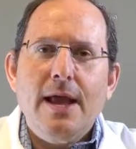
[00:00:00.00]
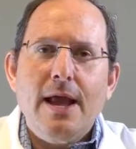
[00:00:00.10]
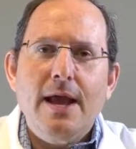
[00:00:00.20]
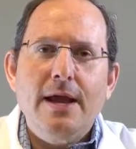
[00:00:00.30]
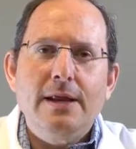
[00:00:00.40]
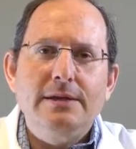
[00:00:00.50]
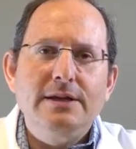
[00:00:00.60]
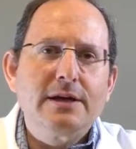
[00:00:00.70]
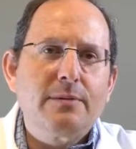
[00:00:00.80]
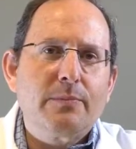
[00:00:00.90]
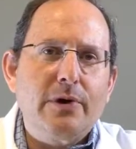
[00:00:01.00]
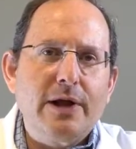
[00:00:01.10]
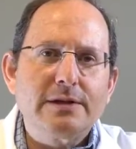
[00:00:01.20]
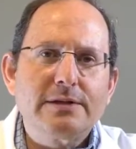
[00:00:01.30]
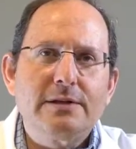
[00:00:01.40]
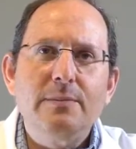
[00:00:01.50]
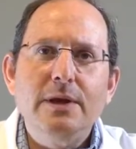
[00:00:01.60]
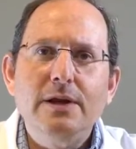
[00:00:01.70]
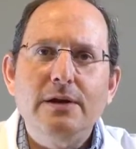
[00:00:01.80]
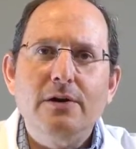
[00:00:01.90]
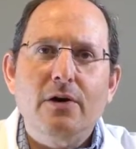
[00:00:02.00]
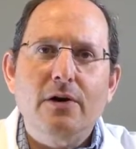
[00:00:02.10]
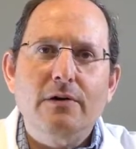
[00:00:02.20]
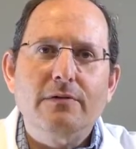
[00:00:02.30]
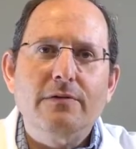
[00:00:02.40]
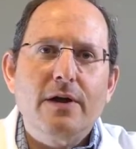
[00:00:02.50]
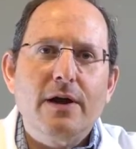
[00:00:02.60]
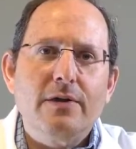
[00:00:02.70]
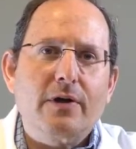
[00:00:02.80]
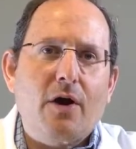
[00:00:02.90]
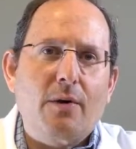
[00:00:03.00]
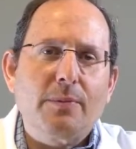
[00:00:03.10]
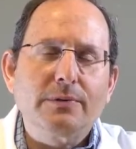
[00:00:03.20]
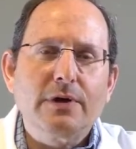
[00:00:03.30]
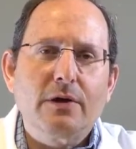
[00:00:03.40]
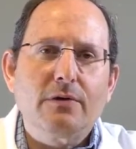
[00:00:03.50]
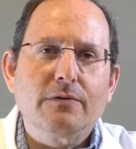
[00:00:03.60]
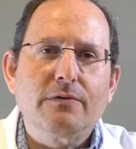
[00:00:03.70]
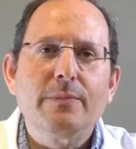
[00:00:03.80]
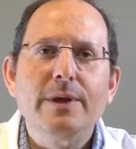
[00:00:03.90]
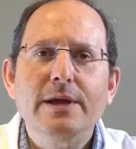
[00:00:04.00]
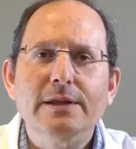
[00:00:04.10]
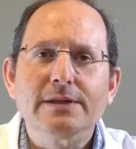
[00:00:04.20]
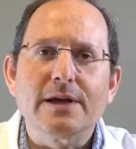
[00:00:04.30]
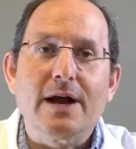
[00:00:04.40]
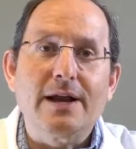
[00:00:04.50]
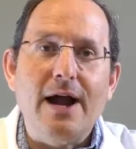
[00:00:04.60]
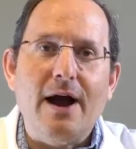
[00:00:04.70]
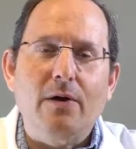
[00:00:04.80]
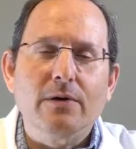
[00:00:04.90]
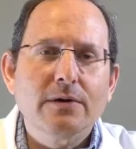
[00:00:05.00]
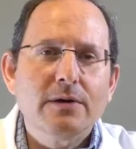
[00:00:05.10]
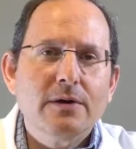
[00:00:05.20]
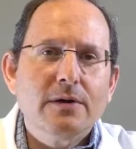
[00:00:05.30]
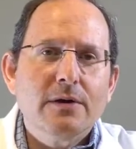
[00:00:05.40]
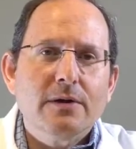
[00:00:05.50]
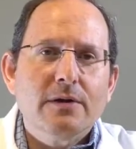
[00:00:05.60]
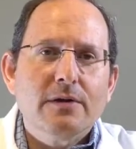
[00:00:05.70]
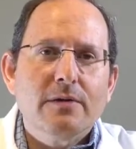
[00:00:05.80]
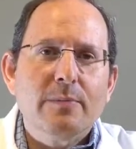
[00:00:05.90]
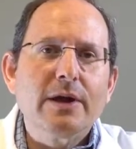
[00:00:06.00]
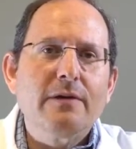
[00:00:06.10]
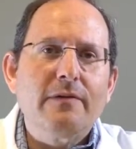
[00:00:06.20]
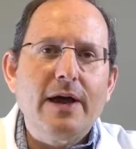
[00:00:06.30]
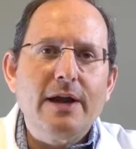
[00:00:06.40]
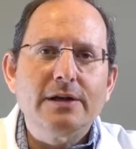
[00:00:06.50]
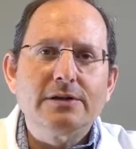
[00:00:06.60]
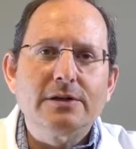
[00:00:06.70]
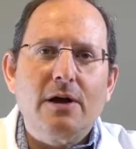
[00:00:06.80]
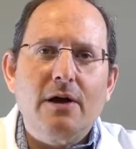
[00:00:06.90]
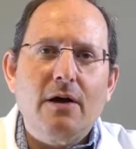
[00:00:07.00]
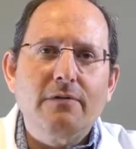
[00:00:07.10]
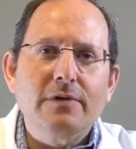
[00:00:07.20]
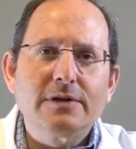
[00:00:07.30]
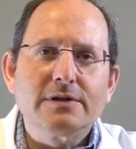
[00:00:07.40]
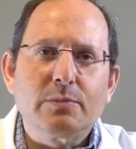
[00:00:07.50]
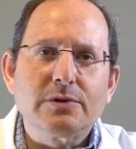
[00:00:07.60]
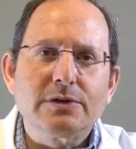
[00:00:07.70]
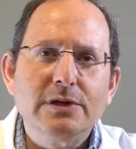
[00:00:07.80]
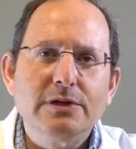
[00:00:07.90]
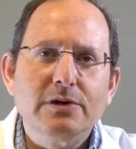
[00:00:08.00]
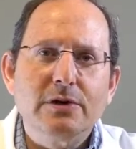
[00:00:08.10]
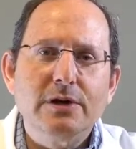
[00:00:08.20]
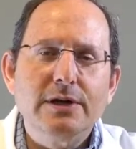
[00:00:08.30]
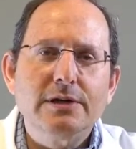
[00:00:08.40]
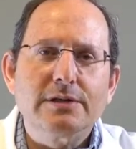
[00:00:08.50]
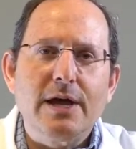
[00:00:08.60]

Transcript: and decompress the median nerve and the carpal tunnel from the inside out. The big advantage of this procedure is